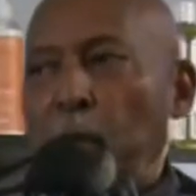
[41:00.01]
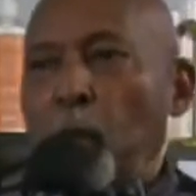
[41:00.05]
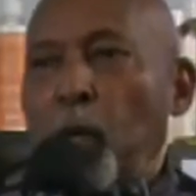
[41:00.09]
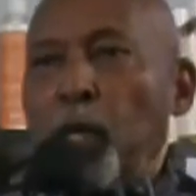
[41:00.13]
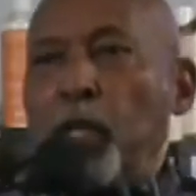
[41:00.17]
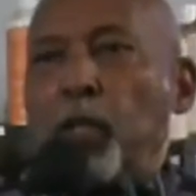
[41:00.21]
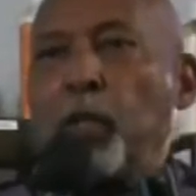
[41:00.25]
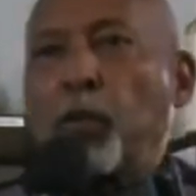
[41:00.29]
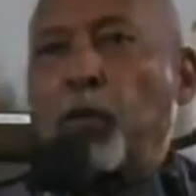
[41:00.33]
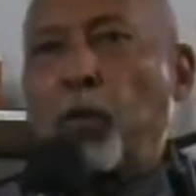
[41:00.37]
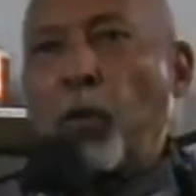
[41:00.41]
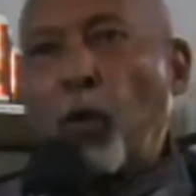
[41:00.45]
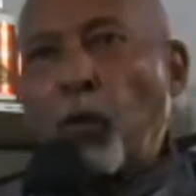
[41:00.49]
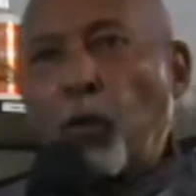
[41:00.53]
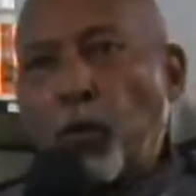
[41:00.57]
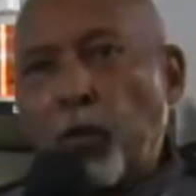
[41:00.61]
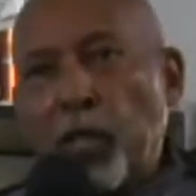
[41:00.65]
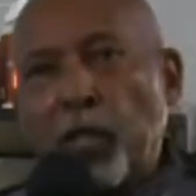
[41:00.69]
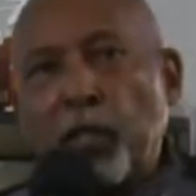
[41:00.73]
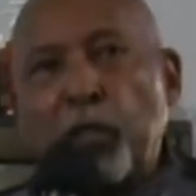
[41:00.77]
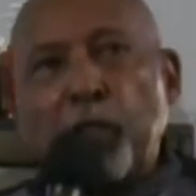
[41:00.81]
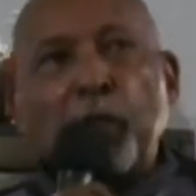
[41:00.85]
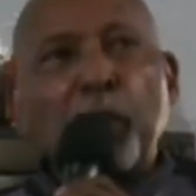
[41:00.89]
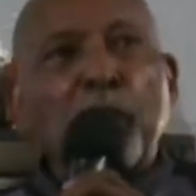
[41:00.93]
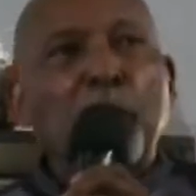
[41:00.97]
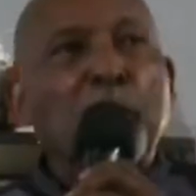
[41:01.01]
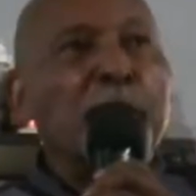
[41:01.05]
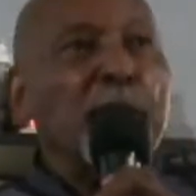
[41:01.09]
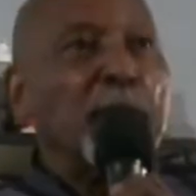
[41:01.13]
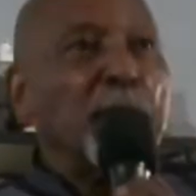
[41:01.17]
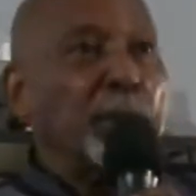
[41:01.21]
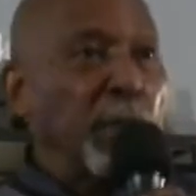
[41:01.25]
What grows a human